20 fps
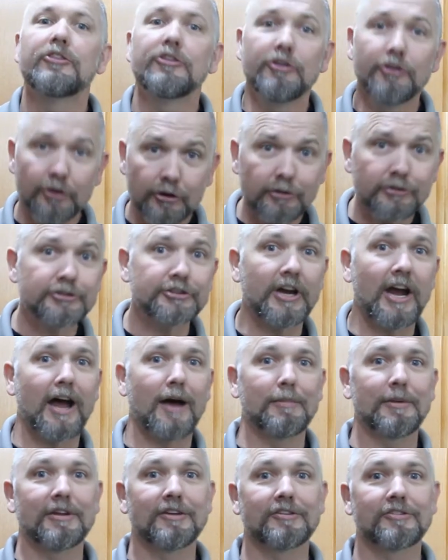your
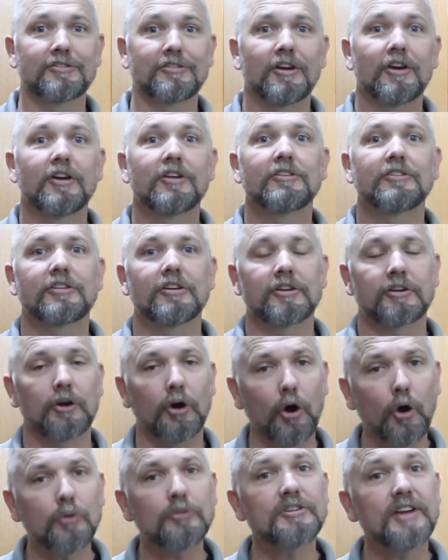job is to
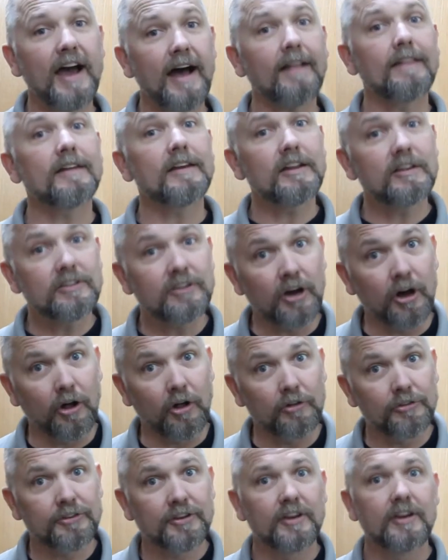go tell an
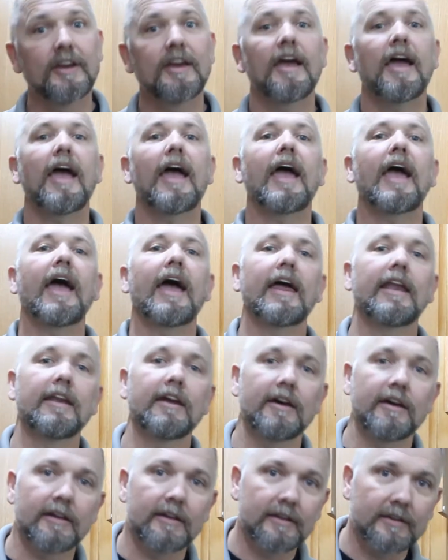adult and
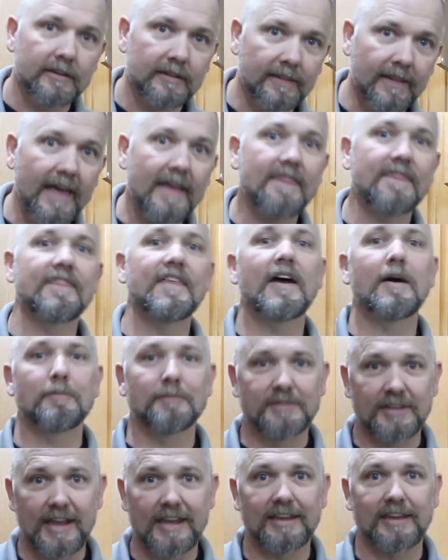let them
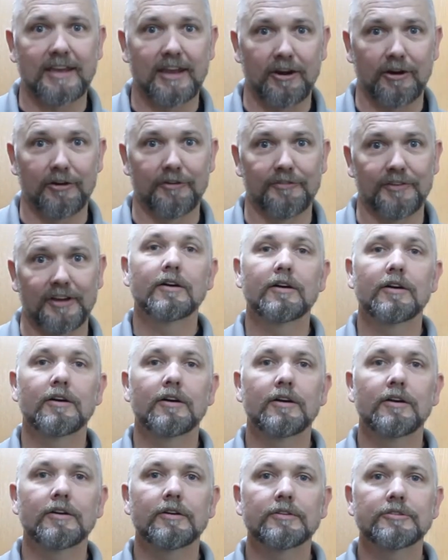take care of it.
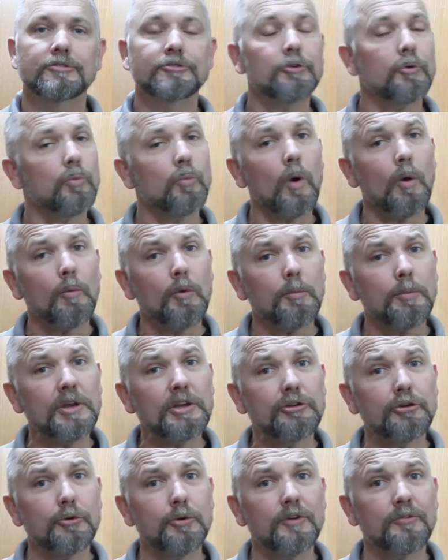So what will we
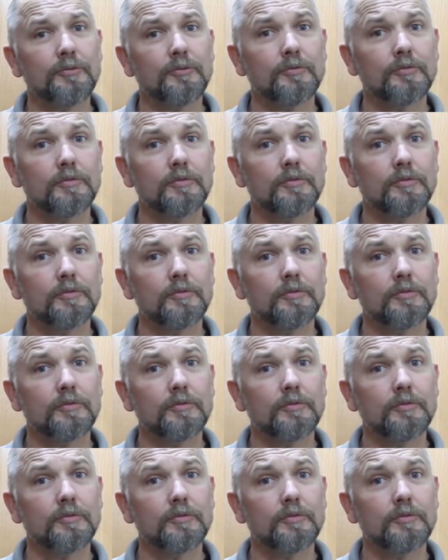do if